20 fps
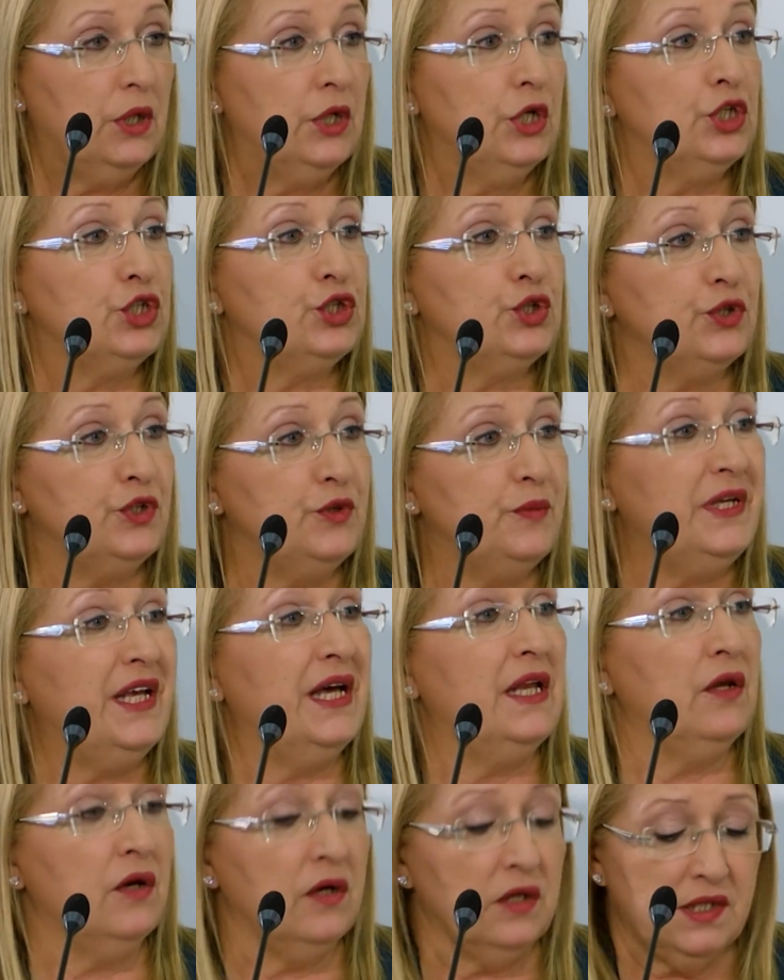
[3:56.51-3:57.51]
should be a
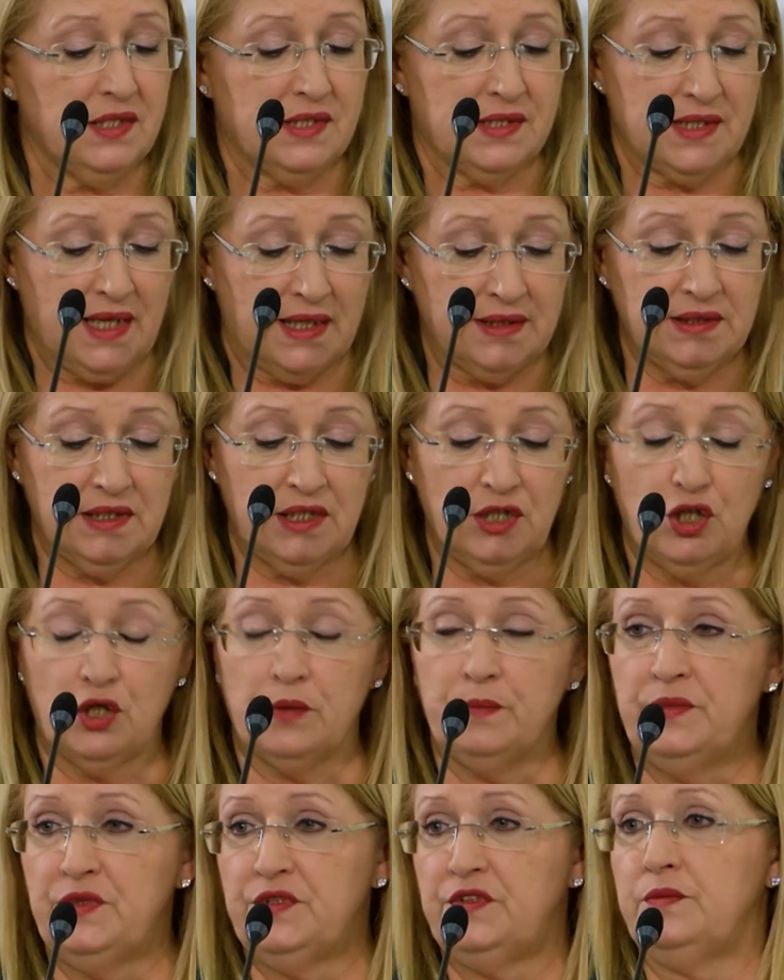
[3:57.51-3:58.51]
long-standing
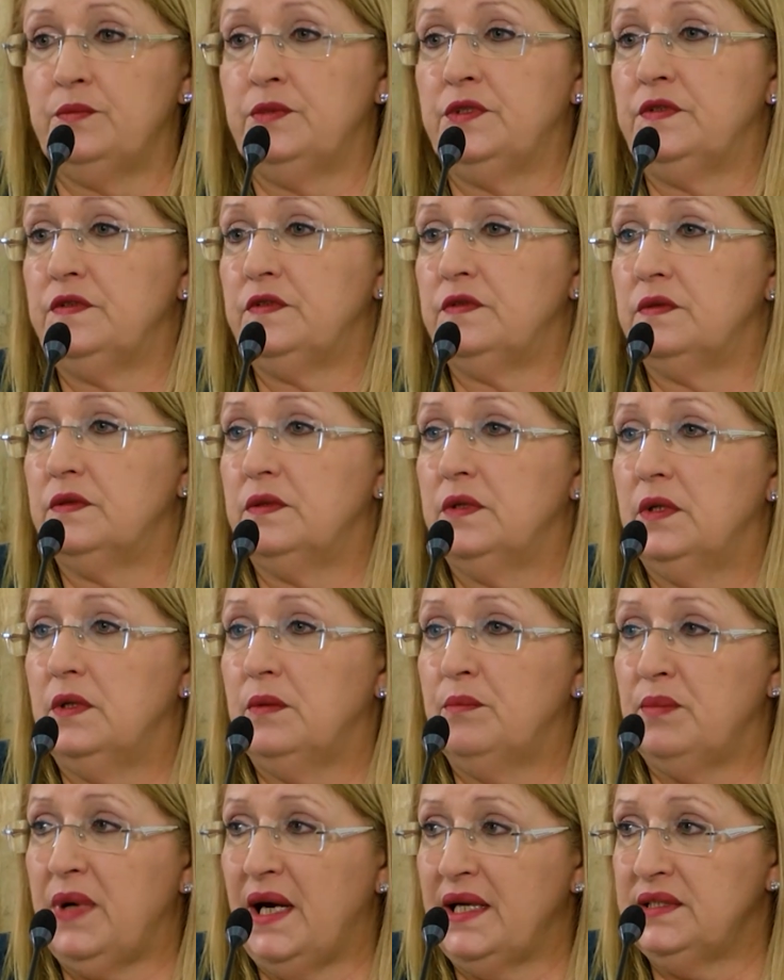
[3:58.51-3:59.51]
commitment
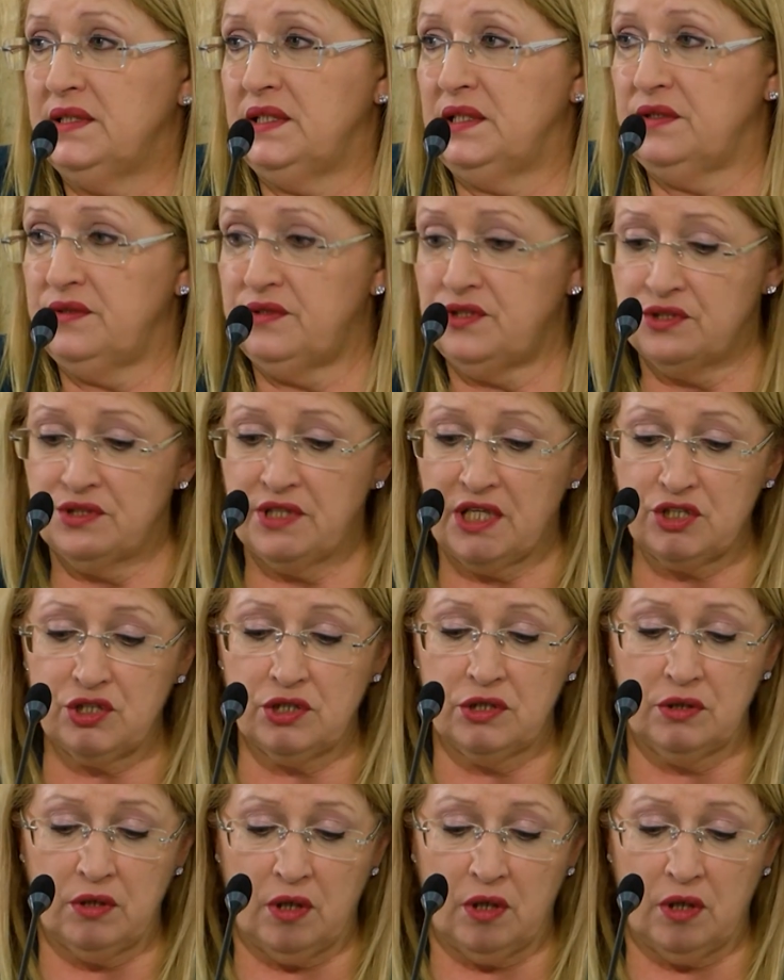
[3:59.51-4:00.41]
by the international